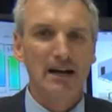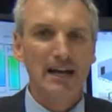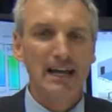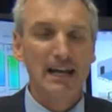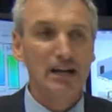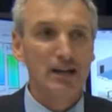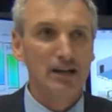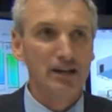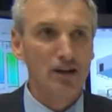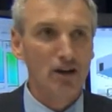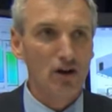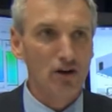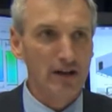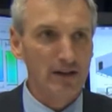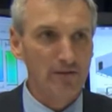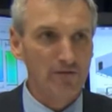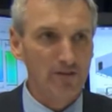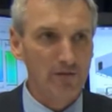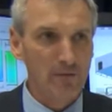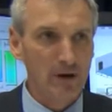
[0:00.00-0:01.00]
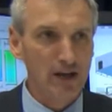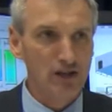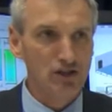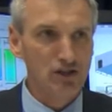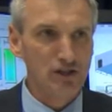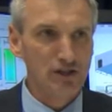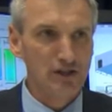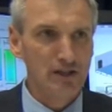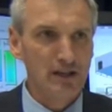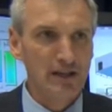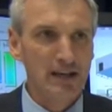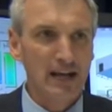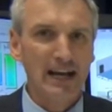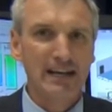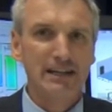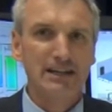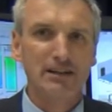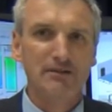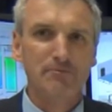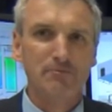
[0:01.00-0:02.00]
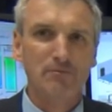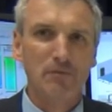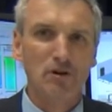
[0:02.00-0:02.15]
It can log information. It can,